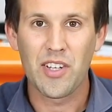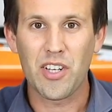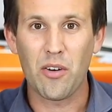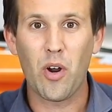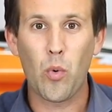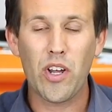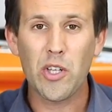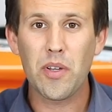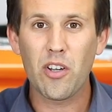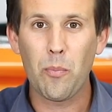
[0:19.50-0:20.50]
So we're
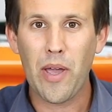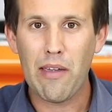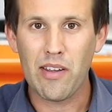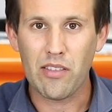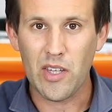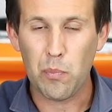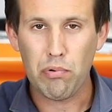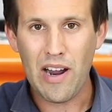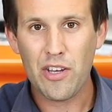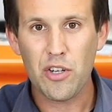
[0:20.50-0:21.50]
going to be comparing the
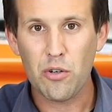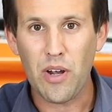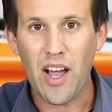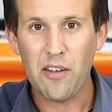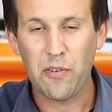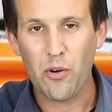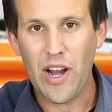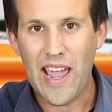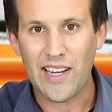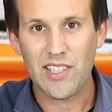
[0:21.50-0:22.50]
brand new
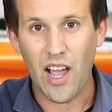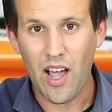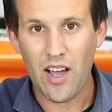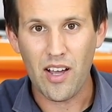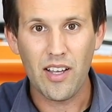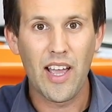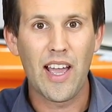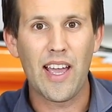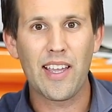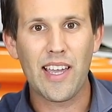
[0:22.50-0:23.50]
iPhone XR
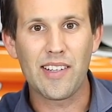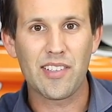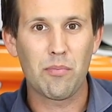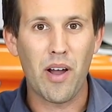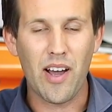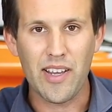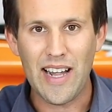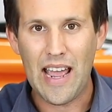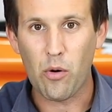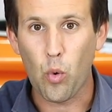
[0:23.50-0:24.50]
against my
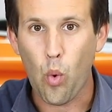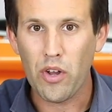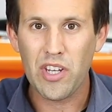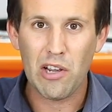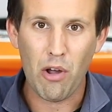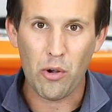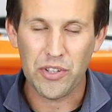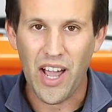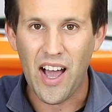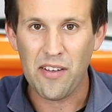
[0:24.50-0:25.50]
now
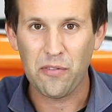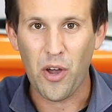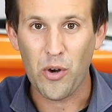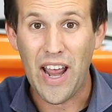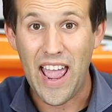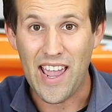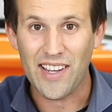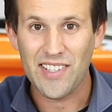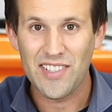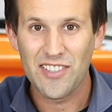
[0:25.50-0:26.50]
1-year-old iPhone
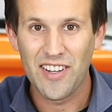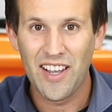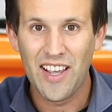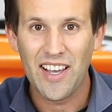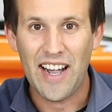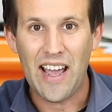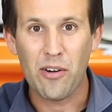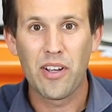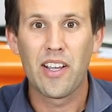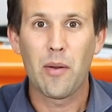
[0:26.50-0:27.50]
X.
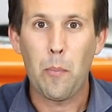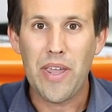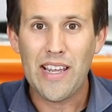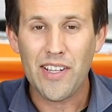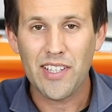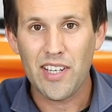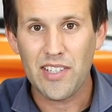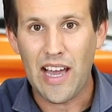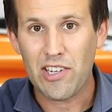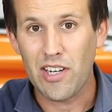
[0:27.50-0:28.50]
Now, being that it
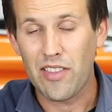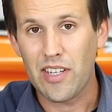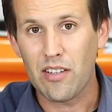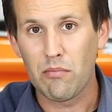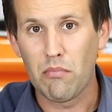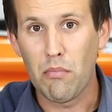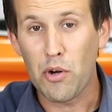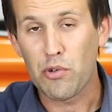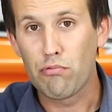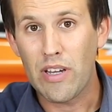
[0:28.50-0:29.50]
is actually the
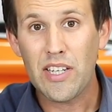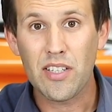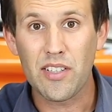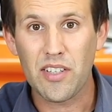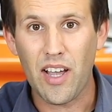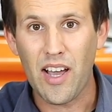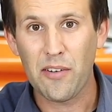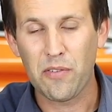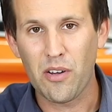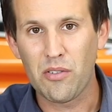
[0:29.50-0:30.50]
most recent
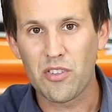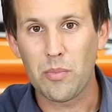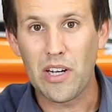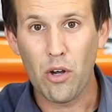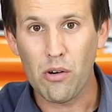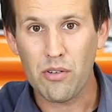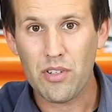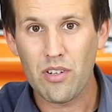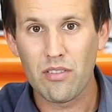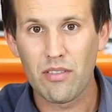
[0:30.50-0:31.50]
iPhone to be
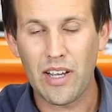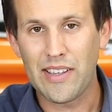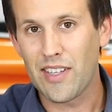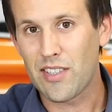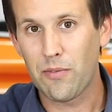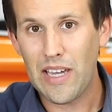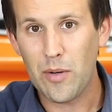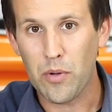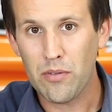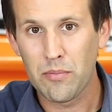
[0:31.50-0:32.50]
launched and that's
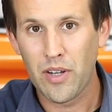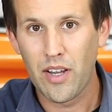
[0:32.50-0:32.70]
available,